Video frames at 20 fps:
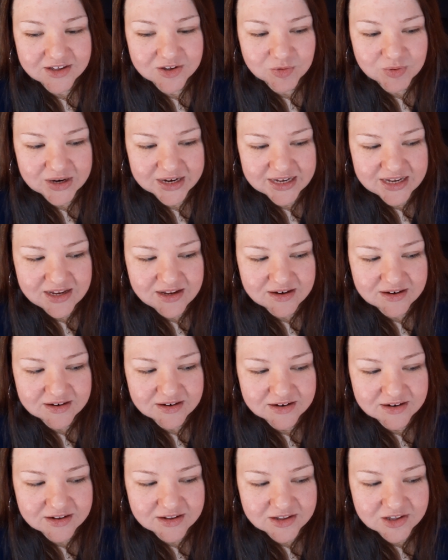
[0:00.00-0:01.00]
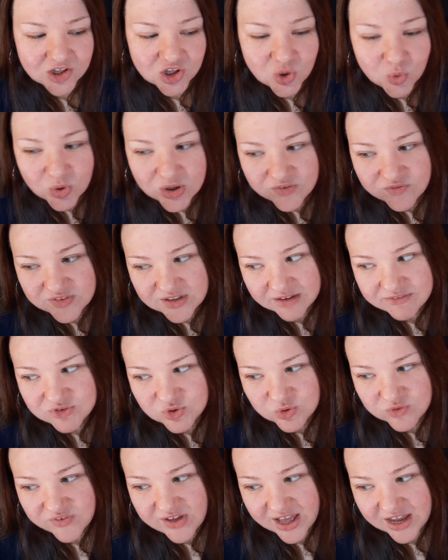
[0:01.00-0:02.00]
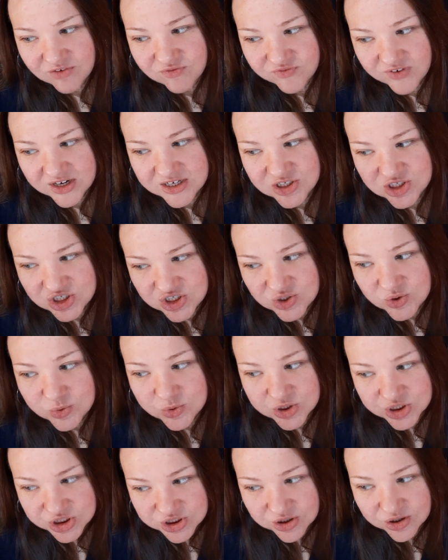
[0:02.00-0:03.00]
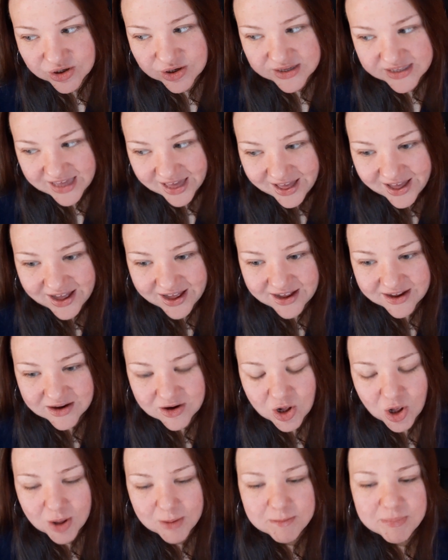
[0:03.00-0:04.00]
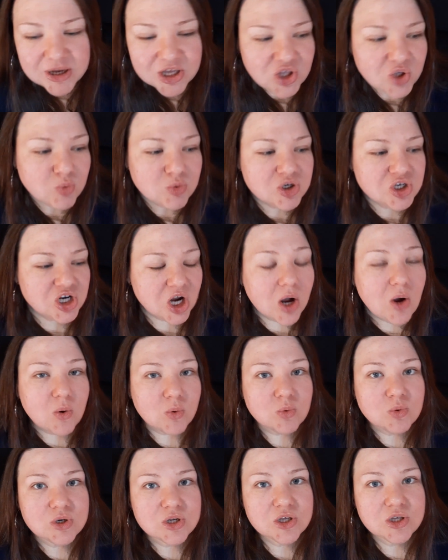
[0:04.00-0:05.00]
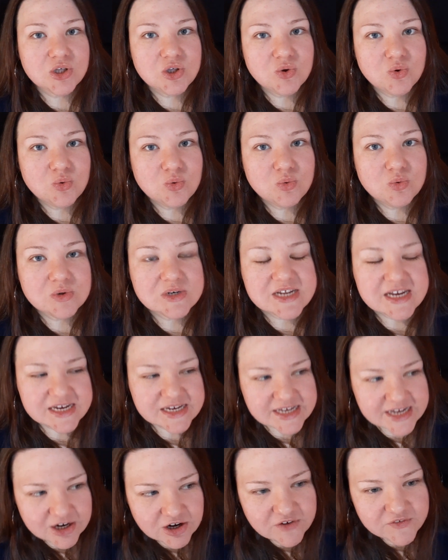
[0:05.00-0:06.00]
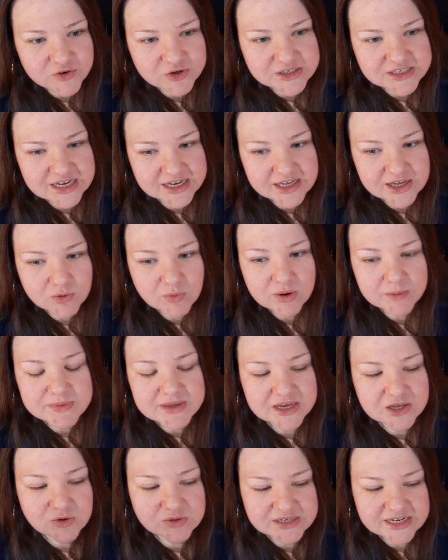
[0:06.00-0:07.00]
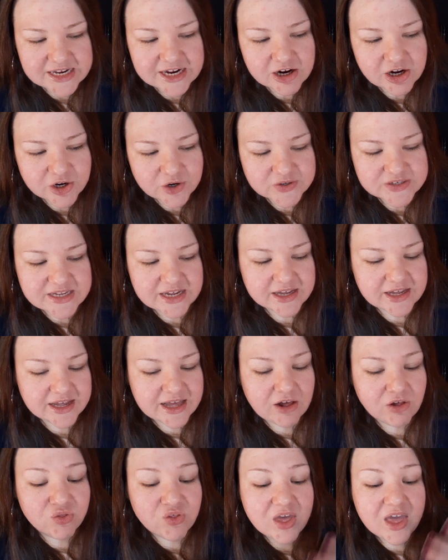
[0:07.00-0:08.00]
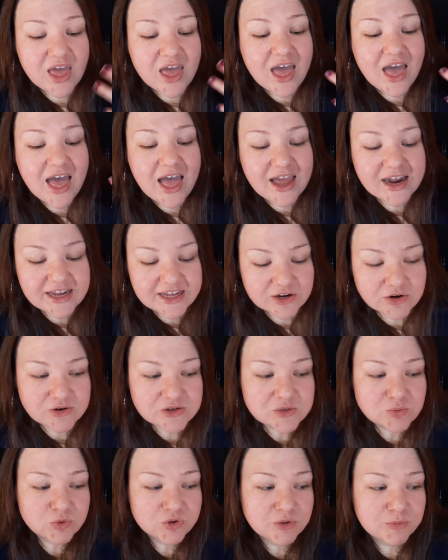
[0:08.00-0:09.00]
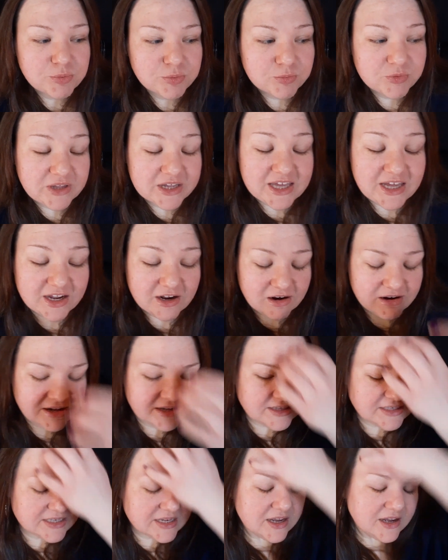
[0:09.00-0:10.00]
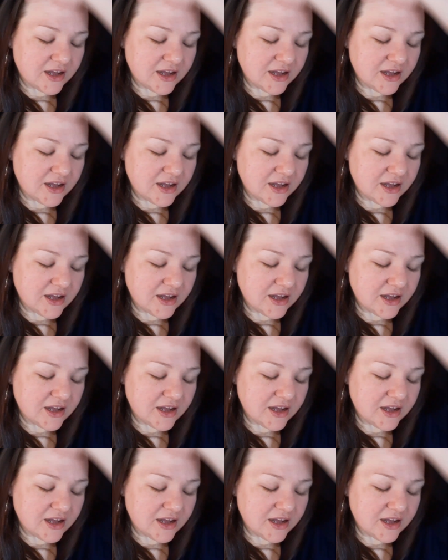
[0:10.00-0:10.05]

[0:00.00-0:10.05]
right? You would have loved to have had fun too, sure, yeah, but you don't. You take care of your psychic well being, you take care of your psychic health. And here's where the, the kicker is